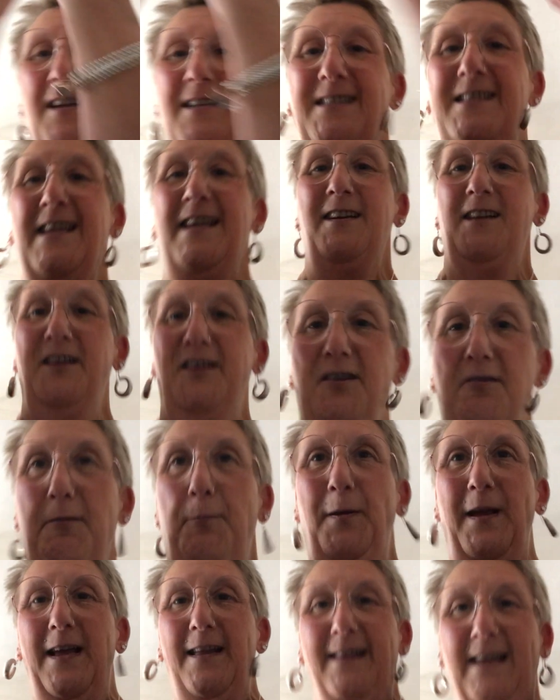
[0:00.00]
you see, you can do a
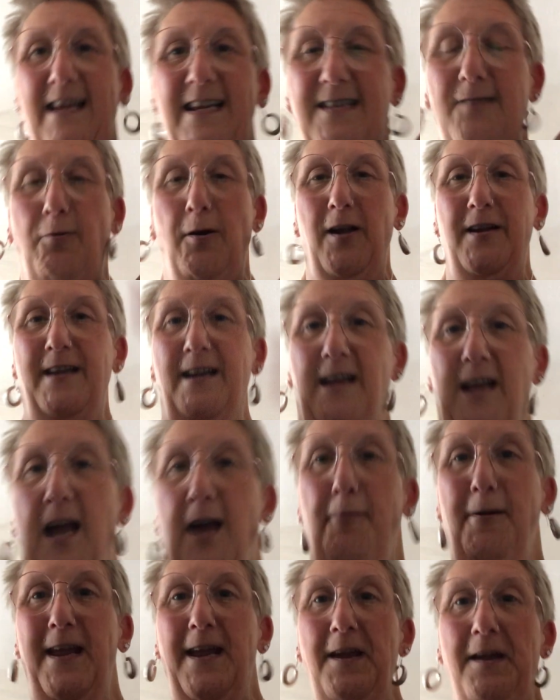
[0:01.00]
bit of this while you're
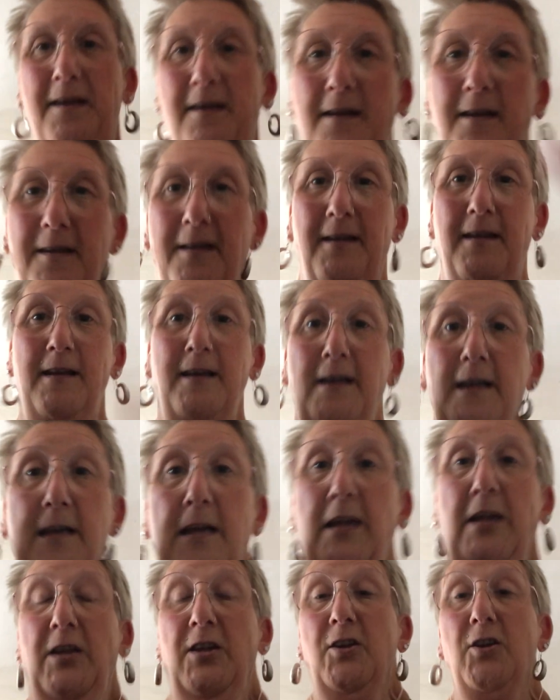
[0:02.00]
going.
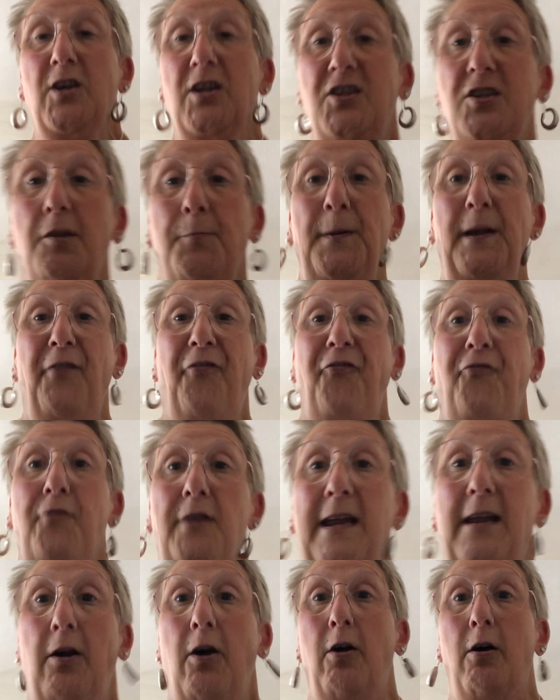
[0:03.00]
You could do a bit of
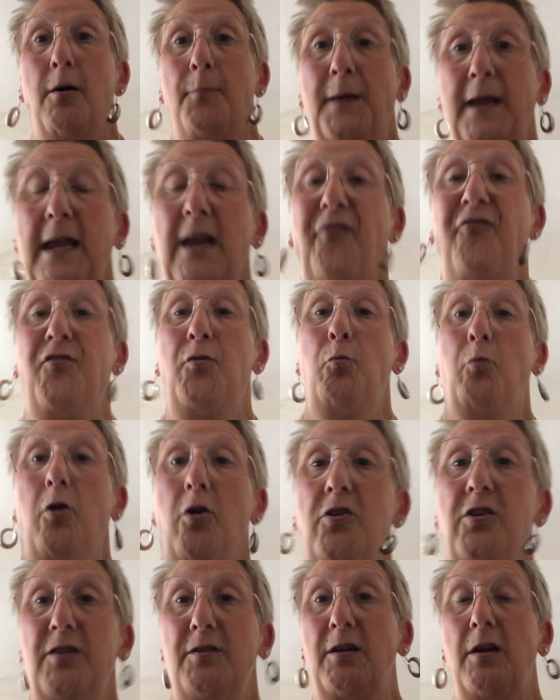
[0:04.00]
free arming if you
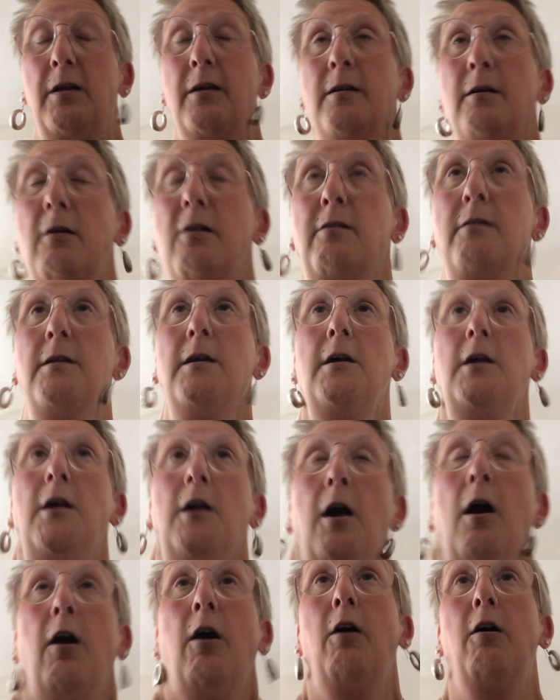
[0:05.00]
want.
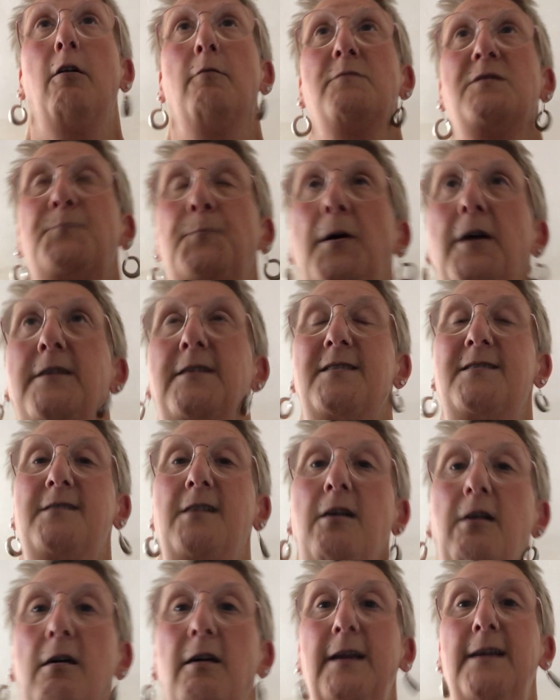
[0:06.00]
Arms by your
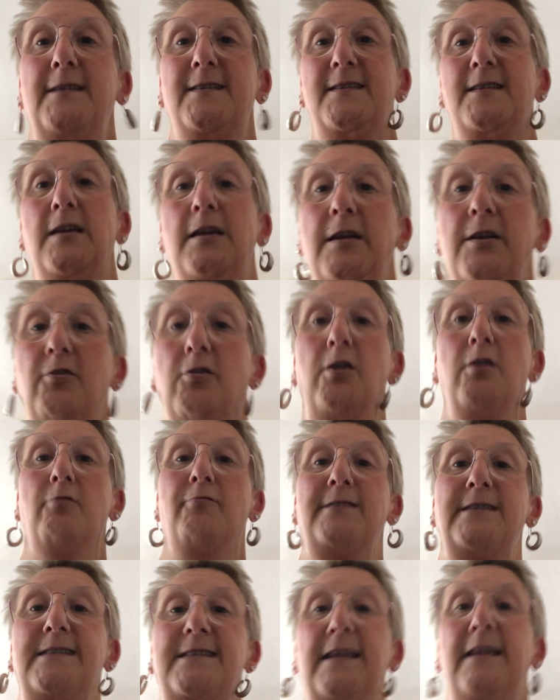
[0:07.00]
sides. You can't
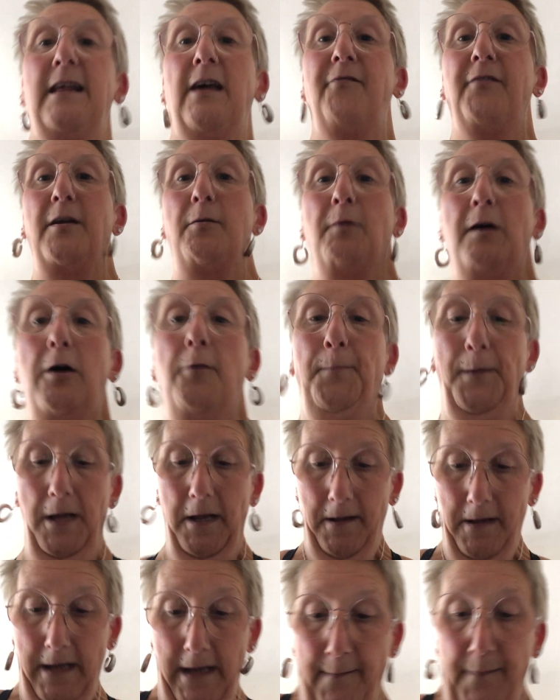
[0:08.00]
really see that very well,
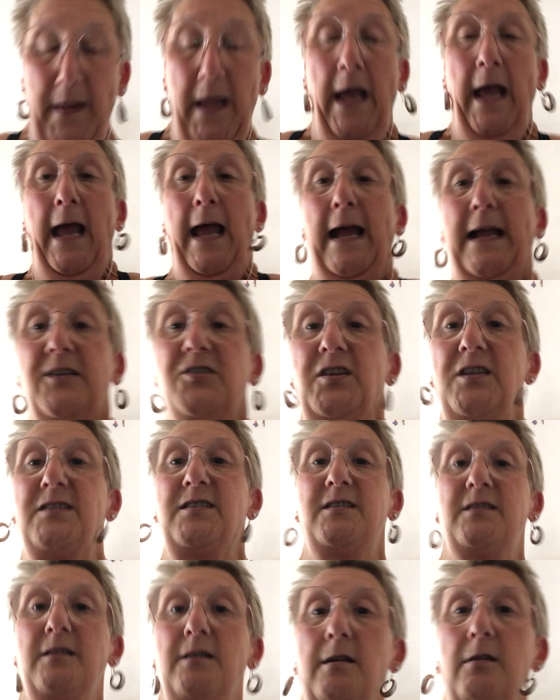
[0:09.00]
and
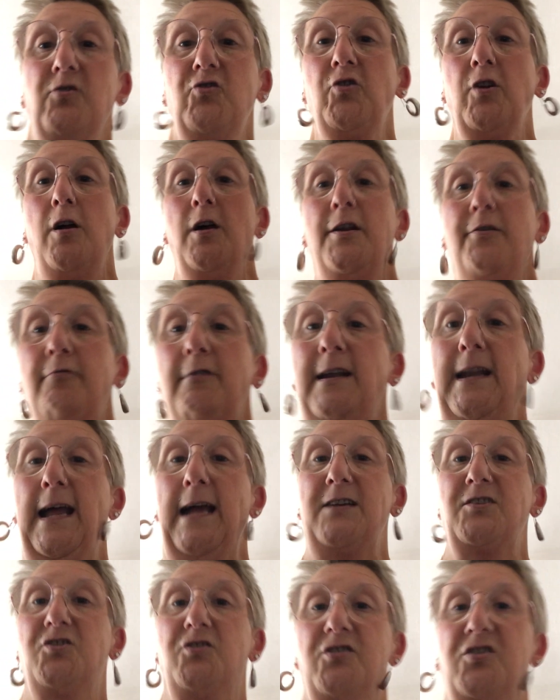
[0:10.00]
just try and
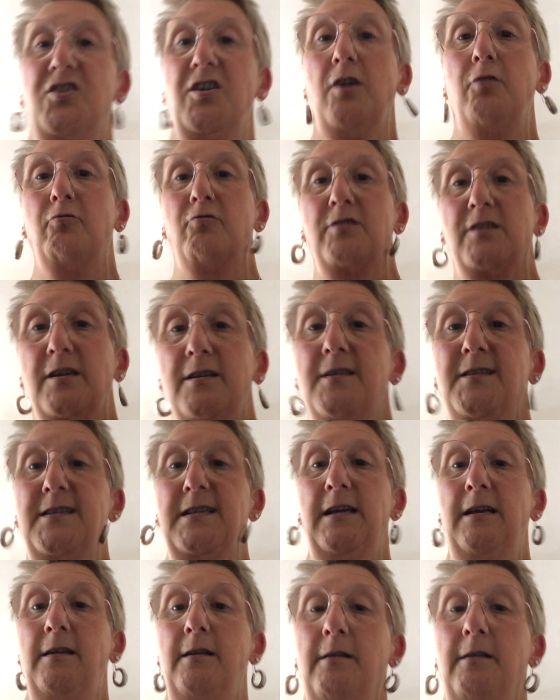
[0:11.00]
relax your shoulders.